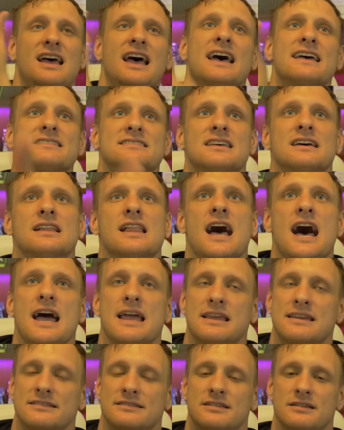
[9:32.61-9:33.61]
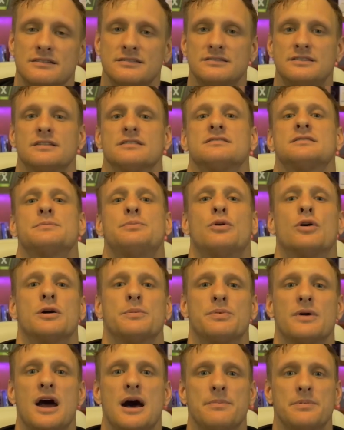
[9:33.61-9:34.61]
S L I because there's still
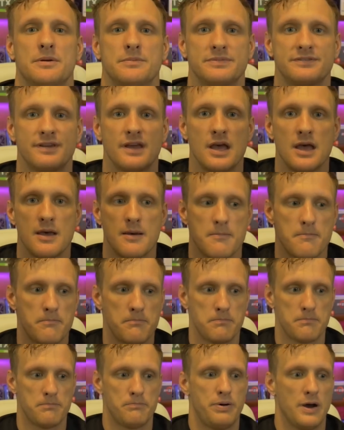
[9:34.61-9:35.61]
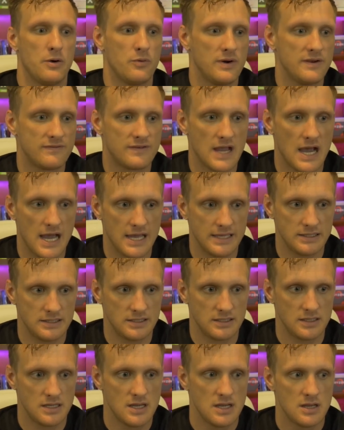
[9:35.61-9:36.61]
support problems, but we've
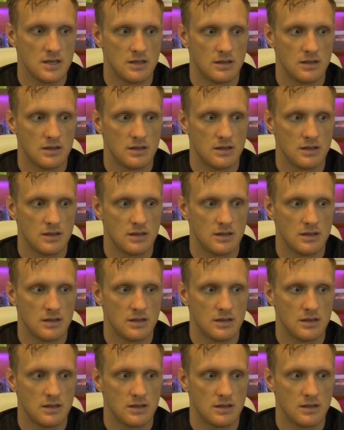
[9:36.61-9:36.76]
gotten